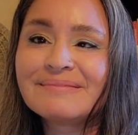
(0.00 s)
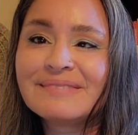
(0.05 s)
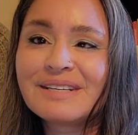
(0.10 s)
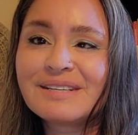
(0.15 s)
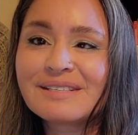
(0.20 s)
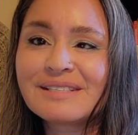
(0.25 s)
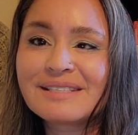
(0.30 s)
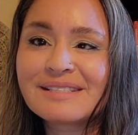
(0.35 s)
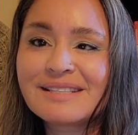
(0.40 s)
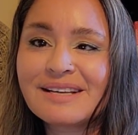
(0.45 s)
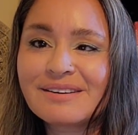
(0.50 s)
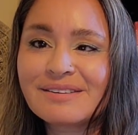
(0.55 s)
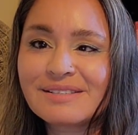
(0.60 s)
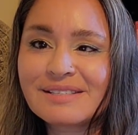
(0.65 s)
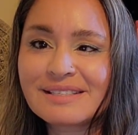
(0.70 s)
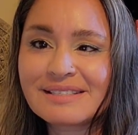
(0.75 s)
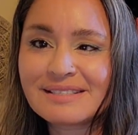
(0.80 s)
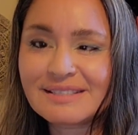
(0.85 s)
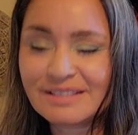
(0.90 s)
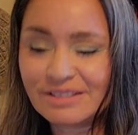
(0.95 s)
There's
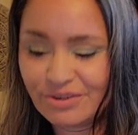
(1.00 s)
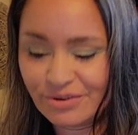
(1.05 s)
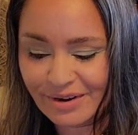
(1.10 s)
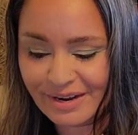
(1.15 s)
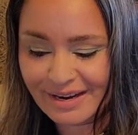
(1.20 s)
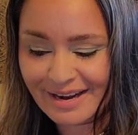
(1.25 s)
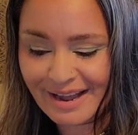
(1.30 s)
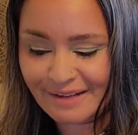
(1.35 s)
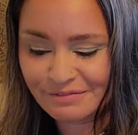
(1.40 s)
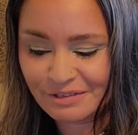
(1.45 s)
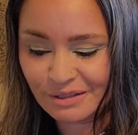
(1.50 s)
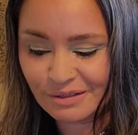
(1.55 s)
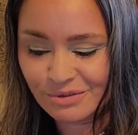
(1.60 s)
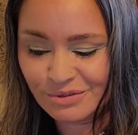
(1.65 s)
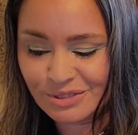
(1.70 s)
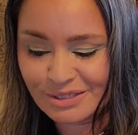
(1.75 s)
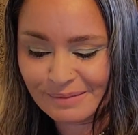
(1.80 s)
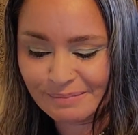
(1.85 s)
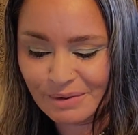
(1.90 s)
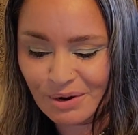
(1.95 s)
there's you're going to have to
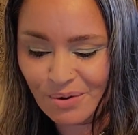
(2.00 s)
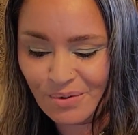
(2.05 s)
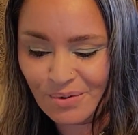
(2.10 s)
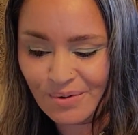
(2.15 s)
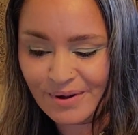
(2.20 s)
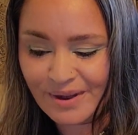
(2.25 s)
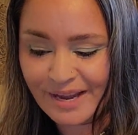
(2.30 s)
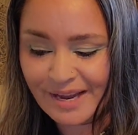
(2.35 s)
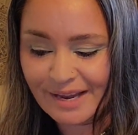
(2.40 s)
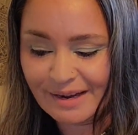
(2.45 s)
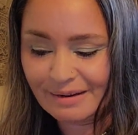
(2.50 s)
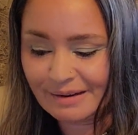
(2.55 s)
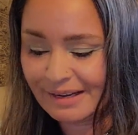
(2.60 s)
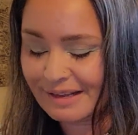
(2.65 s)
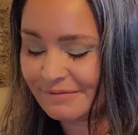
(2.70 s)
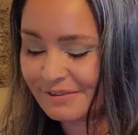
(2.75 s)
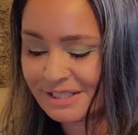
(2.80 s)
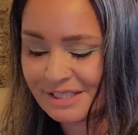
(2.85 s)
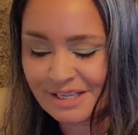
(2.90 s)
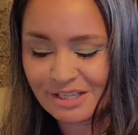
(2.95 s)
lose some coin,
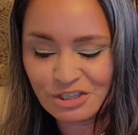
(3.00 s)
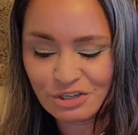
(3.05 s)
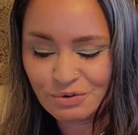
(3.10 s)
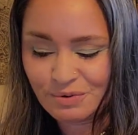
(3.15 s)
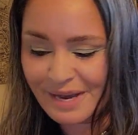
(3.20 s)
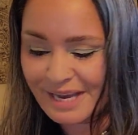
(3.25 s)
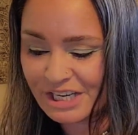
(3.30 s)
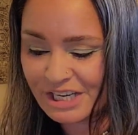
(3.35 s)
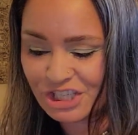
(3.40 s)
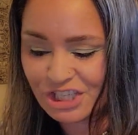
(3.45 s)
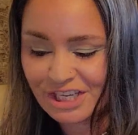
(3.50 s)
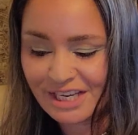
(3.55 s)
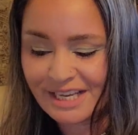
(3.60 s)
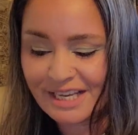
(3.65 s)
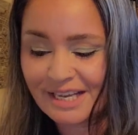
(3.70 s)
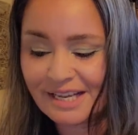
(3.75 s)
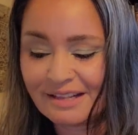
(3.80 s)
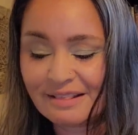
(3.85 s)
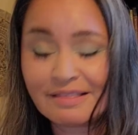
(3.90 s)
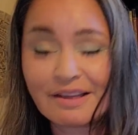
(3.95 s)
leave a
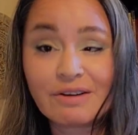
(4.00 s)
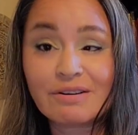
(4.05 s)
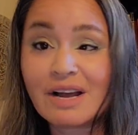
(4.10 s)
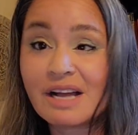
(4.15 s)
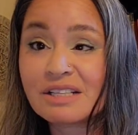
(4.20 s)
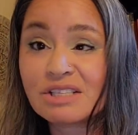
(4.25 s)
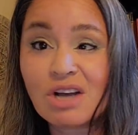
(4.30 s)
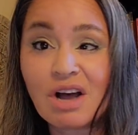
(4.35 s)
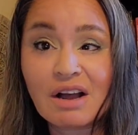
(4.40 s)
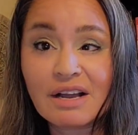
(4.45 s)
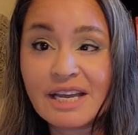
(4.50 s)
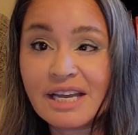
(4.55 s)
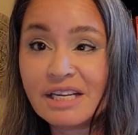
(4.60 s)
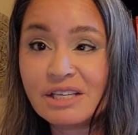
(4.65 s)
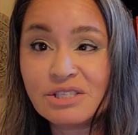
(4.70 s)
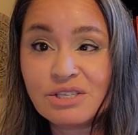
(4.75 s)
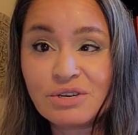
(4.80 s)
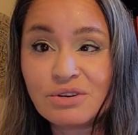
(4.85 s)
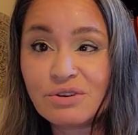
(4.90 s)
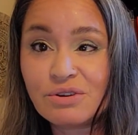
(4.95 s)
situation. They're not
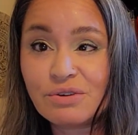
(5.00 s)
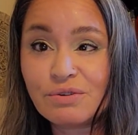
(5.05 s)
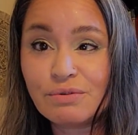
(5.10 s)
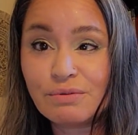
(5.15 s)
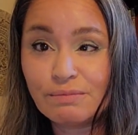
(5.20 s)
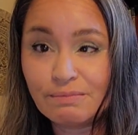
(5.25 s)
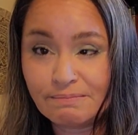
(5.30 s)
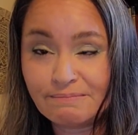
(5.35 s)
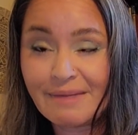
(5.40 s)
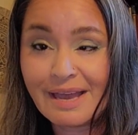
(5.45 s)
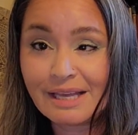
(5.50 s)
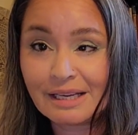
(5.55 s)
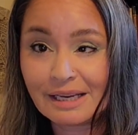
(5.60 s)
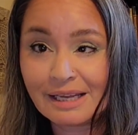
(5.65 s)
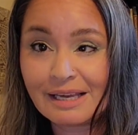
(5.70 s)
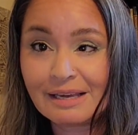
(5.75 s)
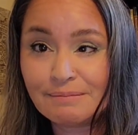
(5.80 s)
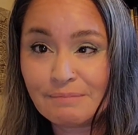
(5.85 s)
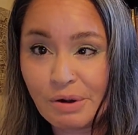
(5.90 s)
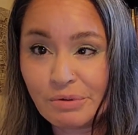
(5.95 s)
talking to you
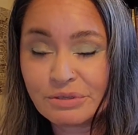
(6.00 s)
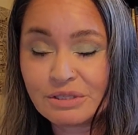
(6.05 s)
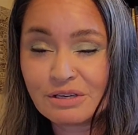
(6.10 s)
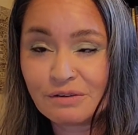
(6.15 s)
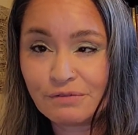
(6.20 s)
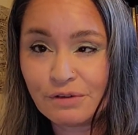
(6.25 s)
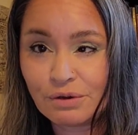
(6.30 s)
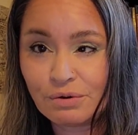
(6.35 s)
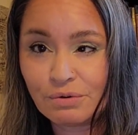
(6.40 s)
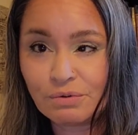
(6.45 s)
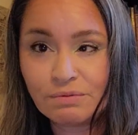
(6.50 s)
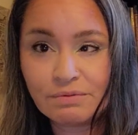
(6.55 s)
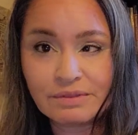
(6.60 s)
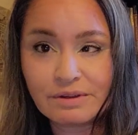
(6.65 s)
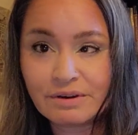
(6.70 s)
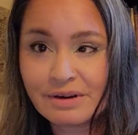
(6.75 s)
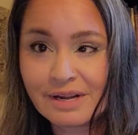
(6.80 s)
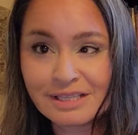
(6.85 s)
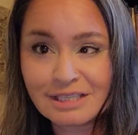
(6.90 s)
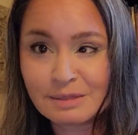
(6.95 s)
mainly, most of you.
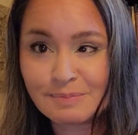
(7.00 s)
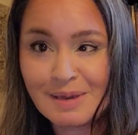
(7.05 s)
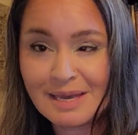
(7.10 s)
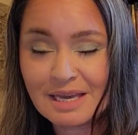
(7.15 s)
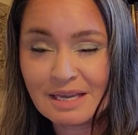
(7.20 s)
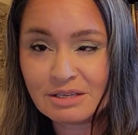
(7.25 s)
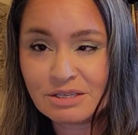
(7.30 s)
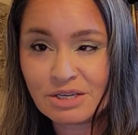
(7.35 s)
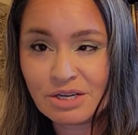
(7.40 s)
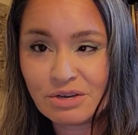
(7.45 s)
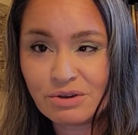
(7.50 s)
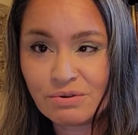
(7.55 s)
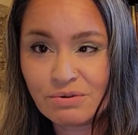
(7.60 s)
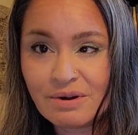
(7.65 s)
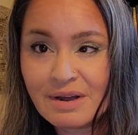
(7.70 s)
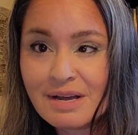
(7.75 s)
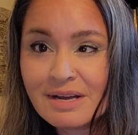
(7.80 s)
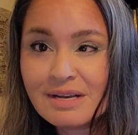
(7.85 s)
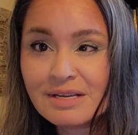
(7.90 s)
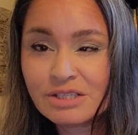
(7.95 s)
They're not speaking to
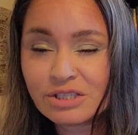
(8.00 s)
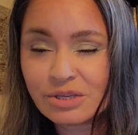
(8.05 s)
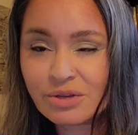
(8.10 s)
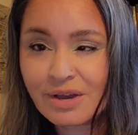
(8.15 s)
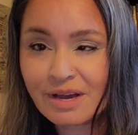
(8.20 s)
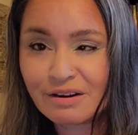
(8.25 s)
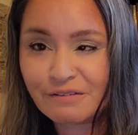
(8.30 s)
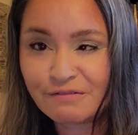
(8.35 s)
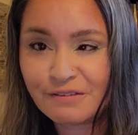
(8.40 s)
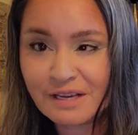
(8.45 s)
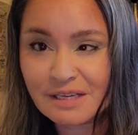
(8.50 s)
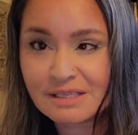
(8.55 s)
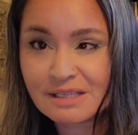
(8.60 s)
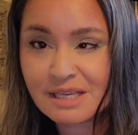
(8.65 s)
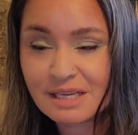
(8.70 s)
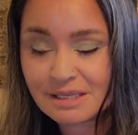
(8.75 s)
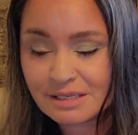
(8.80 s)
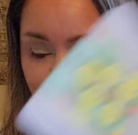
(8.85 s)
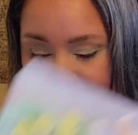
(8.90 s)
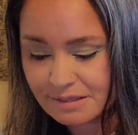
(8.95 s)
you, so you got to fix
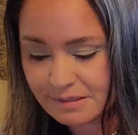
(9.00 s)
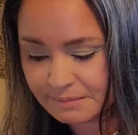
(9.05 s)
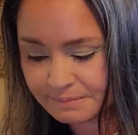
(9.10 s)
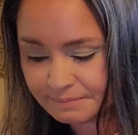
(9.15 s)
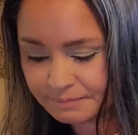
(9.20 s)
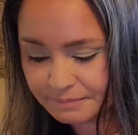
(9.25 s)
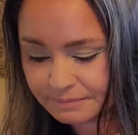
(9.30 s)
this.